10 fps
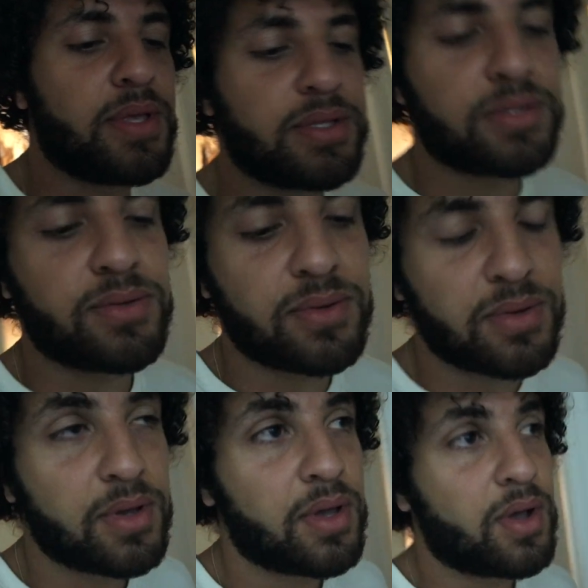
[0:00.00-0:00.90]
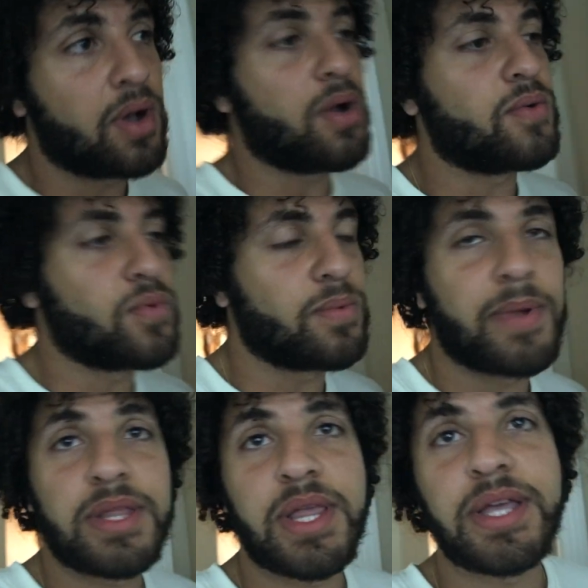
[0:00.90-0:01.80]
into our
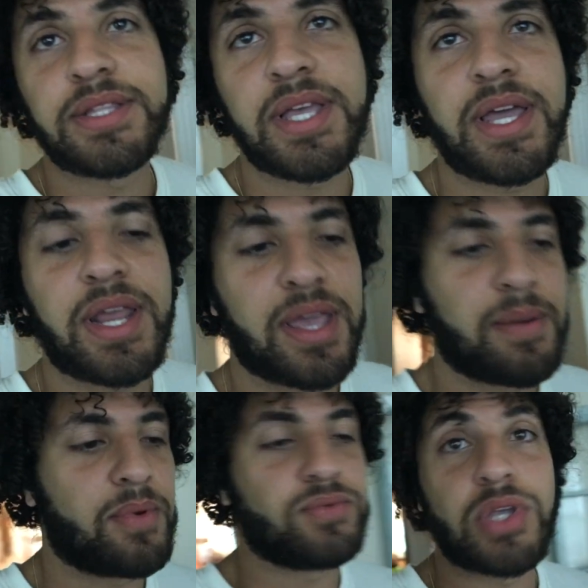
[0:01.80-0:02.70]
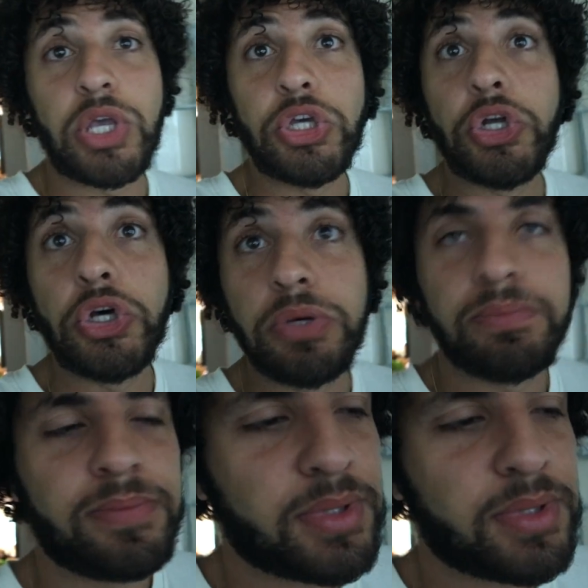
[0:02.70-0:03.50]
room at like 10 a.m. It was like, get up.